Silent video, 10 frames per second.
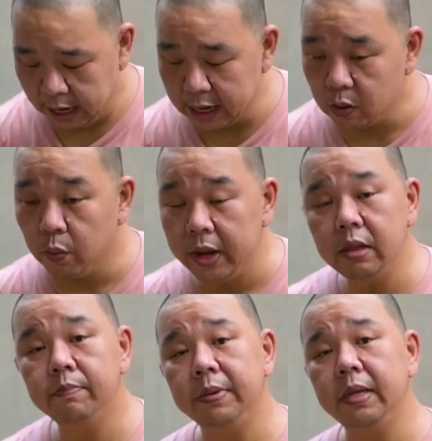I
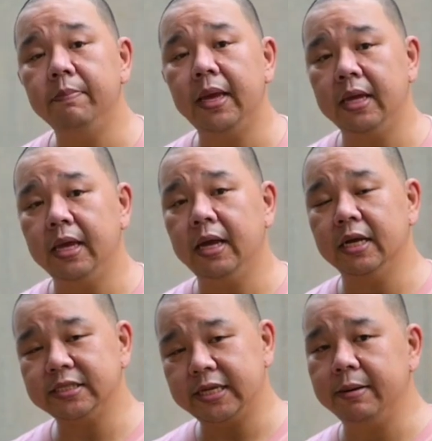will be making
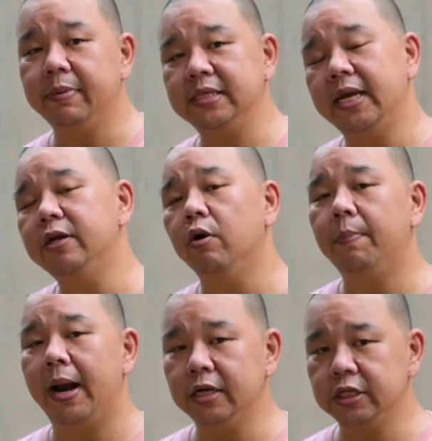a side-by-side
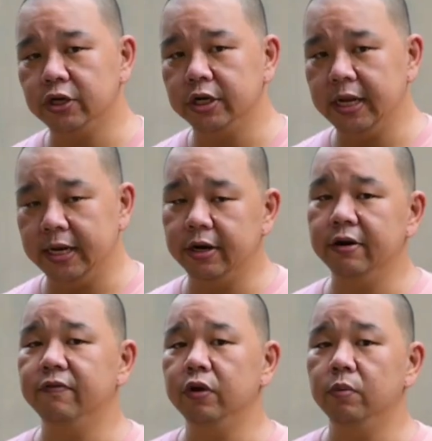comparison and a
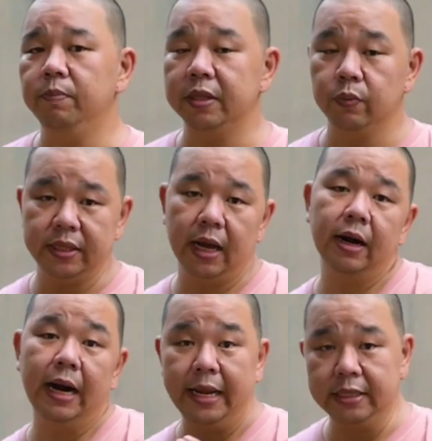review between the
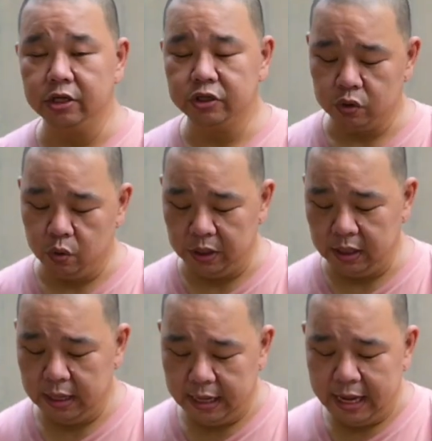Arai and the Shoei
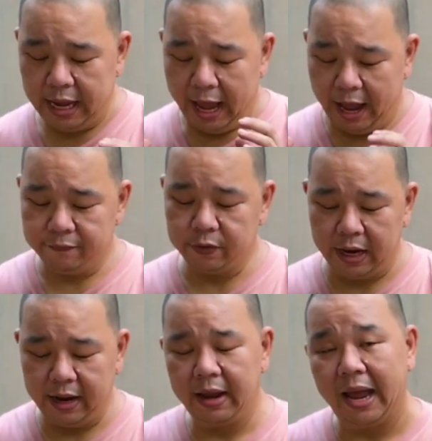after
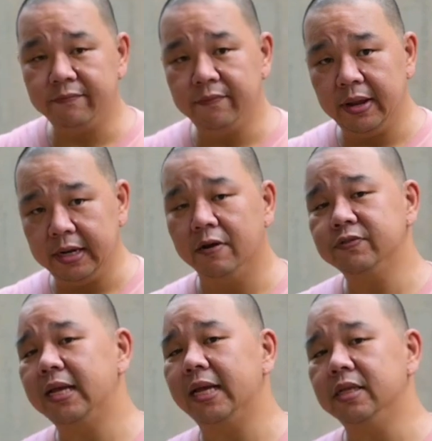I have enough
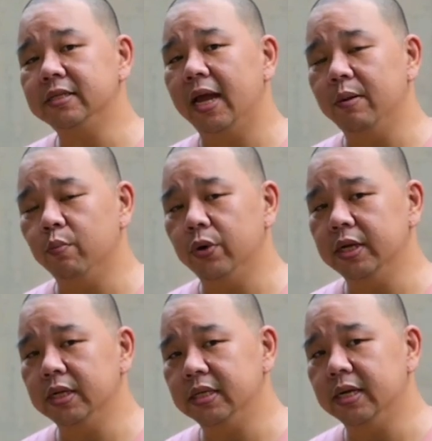saddle time
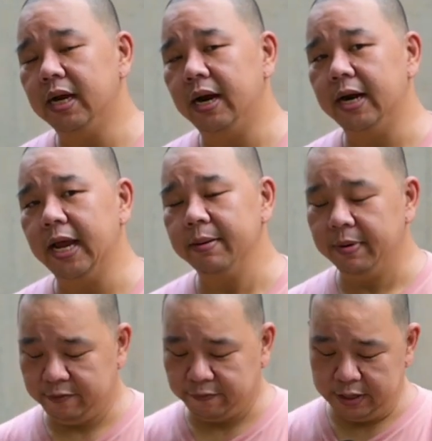with the Arai.
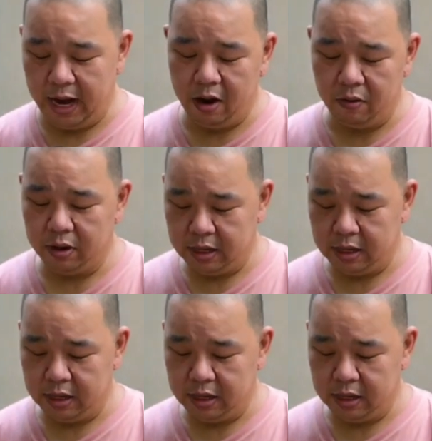But for now,